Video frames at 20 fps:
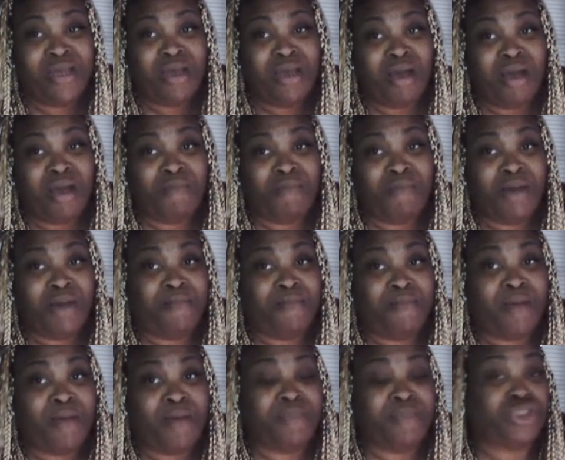
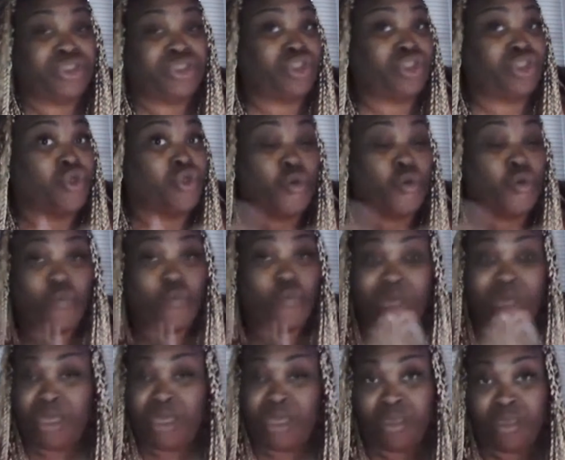I'm
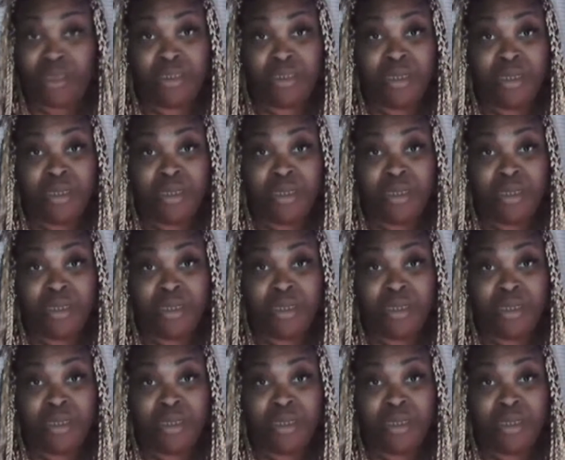assuming